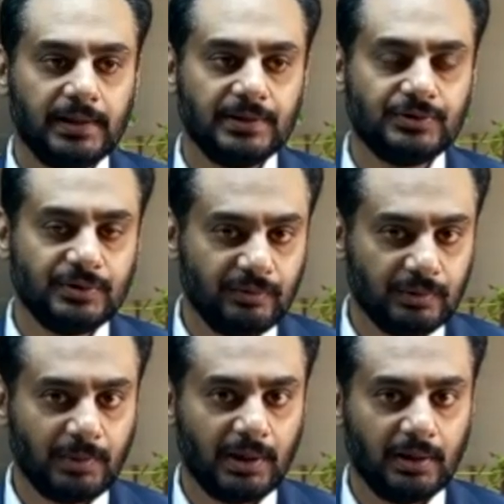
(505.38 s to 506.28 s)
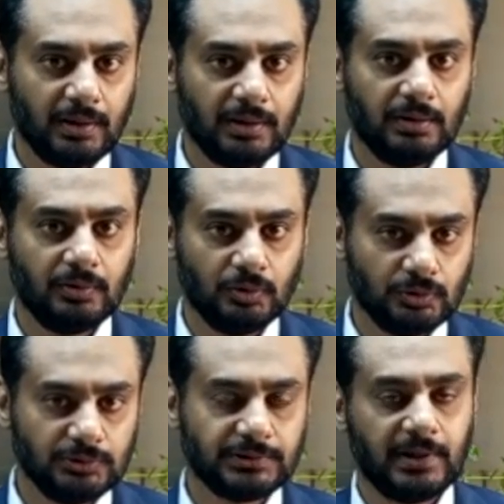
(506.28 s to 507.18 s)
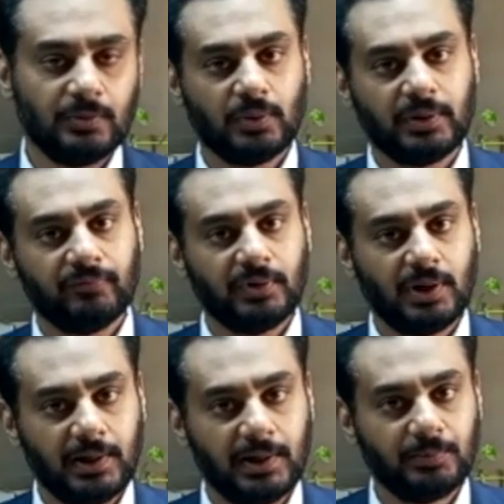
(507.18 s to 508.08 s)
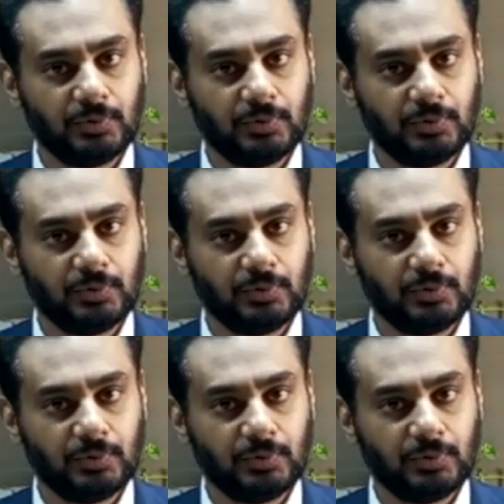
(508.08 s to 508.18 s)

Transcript: in achieving my goals and whatever I am